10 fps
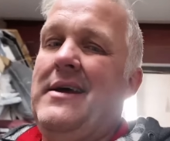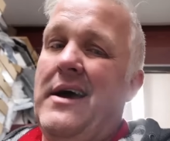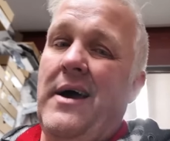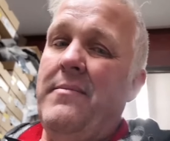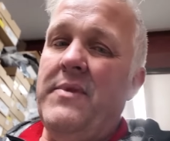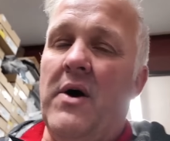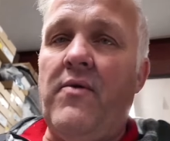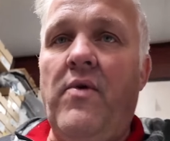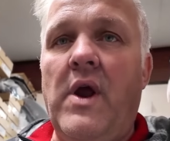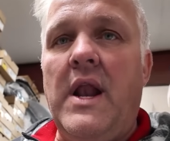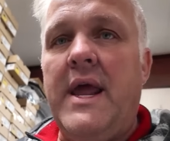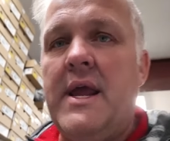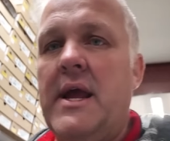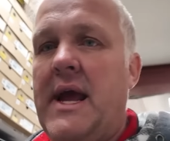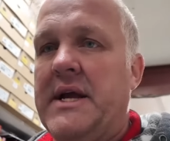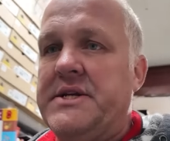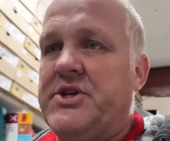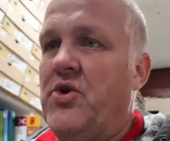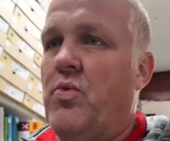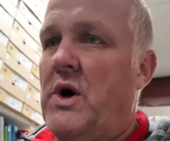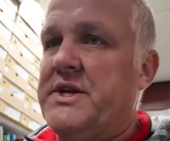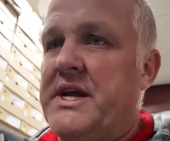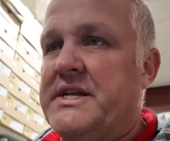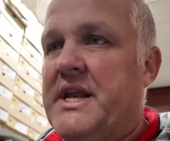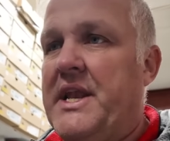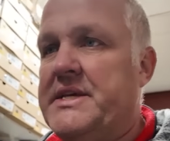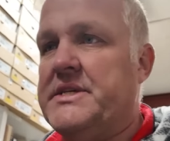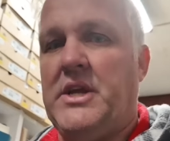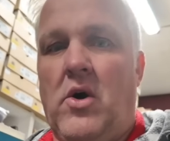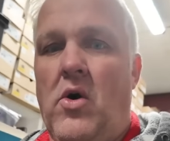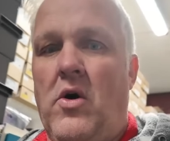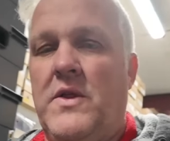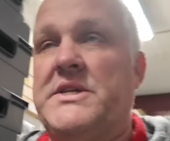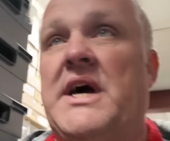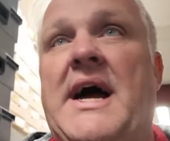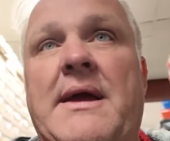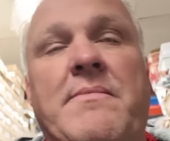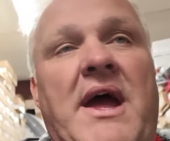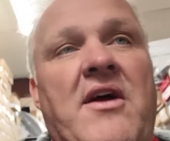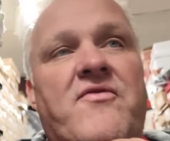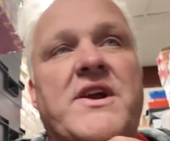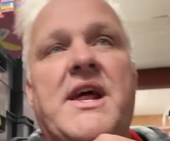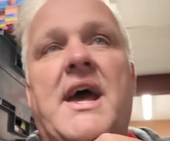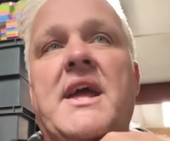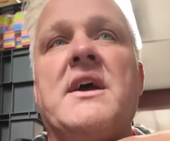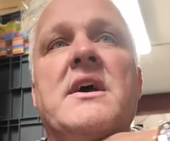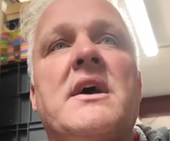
I'm not really into wanting to list all the time, every day.